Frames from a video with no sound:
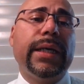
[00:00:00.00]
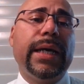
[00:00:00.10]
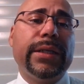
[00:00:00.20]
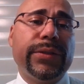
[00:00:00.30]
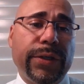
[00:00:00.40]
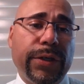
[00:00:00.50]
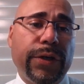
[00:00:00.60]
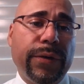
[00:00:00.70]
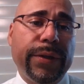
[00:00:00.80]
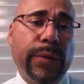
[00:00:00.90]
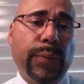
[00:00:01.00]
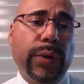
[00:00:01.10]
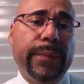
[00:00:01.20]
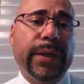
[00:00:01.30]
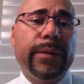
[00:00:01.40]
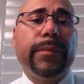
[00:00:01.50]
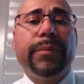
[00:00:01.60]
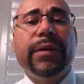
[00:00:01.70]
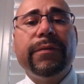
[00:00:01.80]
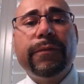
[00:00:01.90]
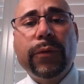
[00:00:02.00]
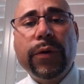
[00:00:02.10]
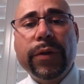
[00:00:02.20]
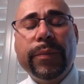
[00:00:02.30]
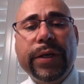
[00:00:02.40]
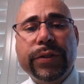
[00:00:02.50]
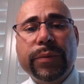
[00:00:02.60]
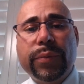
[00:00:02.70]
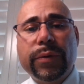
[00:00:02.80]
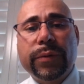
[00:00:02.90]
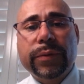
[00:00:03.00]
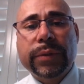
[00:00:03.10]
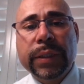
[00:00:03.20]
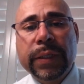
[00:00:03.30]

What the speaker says: and secure the appointment before the patient paroles.